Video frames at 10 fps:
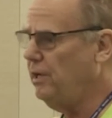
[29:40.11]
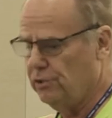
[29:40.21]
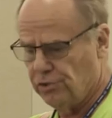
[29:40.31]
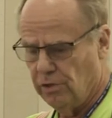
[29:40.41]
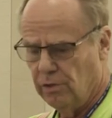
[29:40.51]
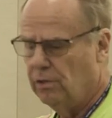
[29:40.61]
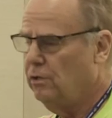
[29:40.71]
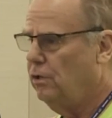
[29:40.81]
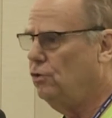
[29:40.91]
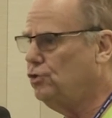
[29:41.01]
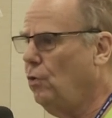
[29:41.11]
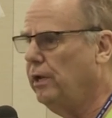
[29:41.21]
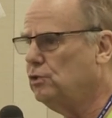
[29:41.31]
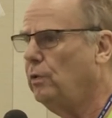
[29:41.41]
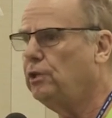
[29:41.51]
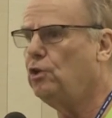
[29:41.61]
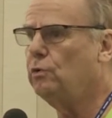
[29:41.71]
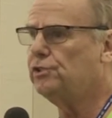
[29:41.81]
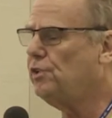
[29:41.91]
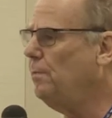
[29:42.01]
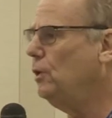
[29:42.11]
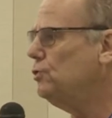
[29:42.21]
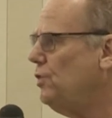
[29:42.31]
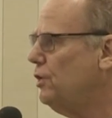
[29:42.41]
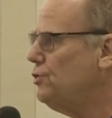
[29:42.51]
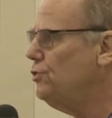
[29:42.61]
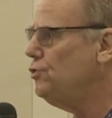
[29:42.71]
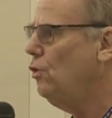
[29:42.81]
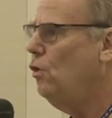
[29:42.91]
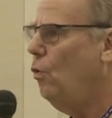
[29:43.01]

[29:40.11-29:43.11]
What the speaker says: is, you're showing us what to do at some intersections.